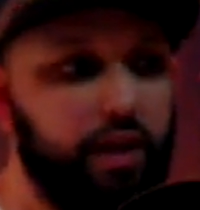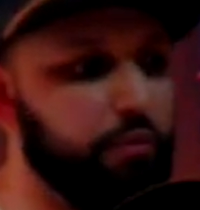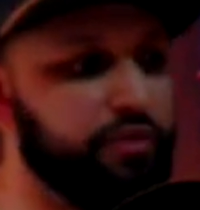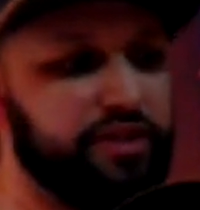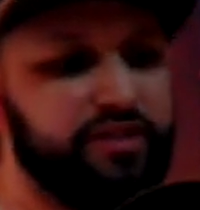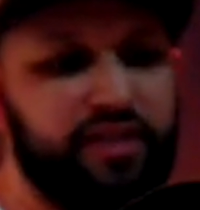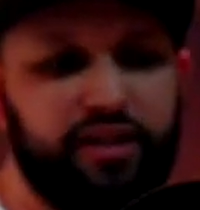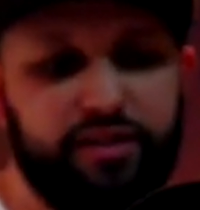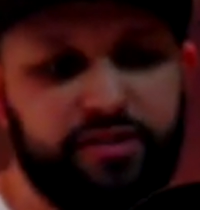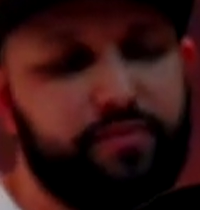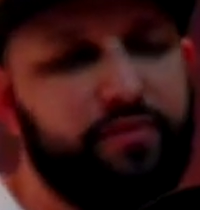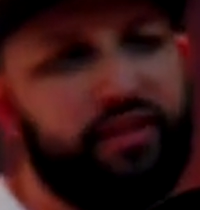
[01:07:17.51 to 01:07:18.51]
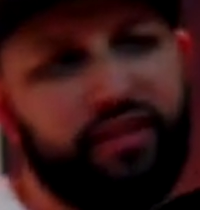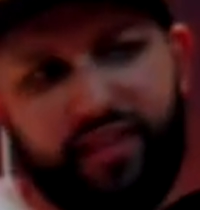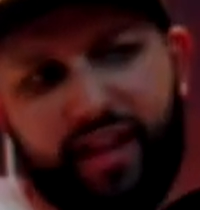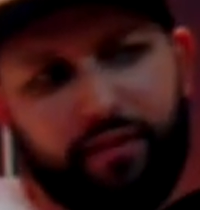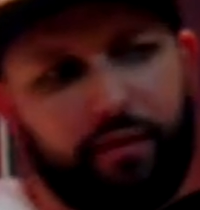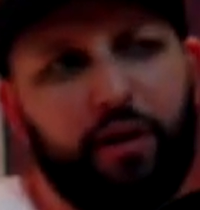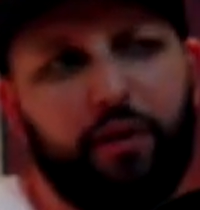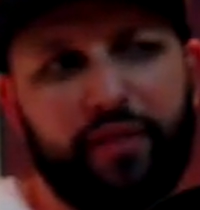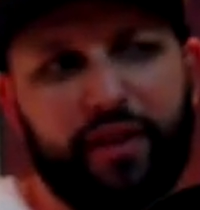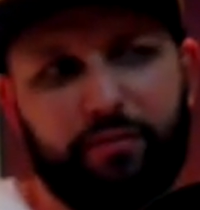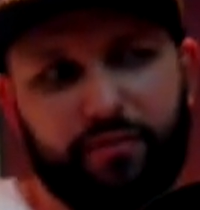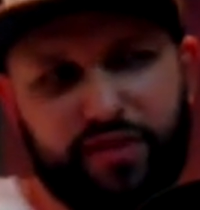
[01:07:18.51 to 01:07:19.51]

and we'll get to hear something like that where I'm like,